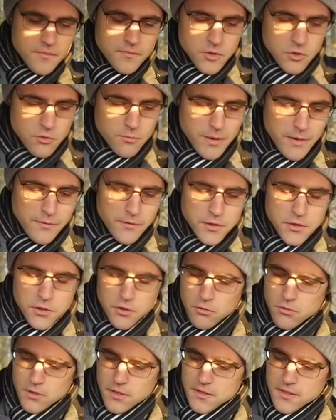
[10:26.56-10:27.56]
Two beverage
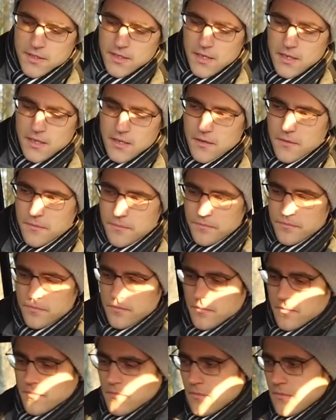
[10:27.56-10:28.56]
holders here
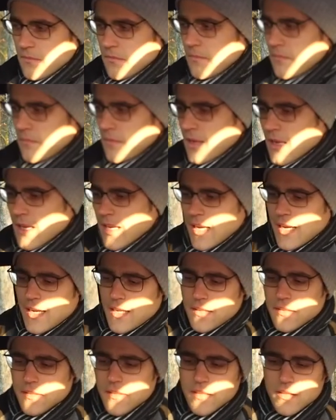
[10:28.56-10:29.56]

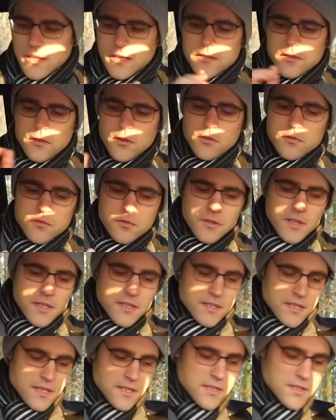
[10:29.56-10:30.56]
behind and there's also
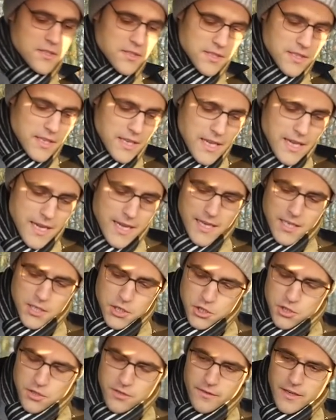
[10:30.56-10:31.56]
this ski
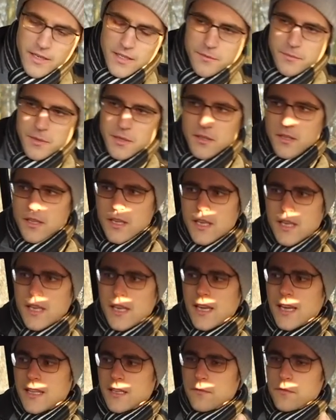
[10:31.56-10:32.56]
hatch available
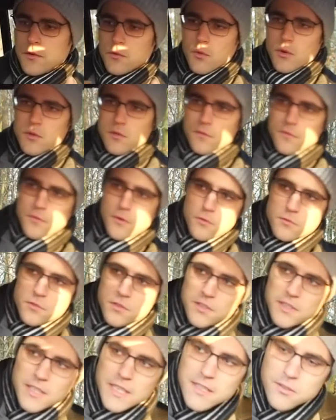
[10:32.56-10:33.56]
and if you want to fold
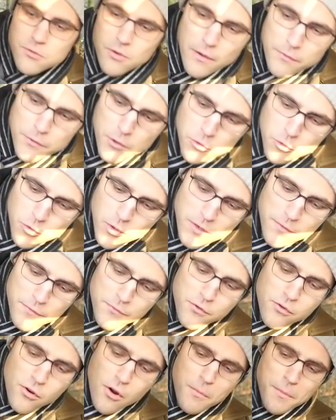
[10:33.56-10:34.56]
the seats you have to do it
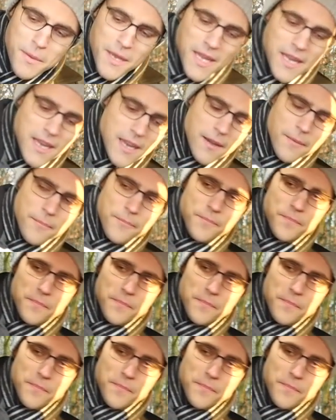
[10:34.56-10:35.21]
from here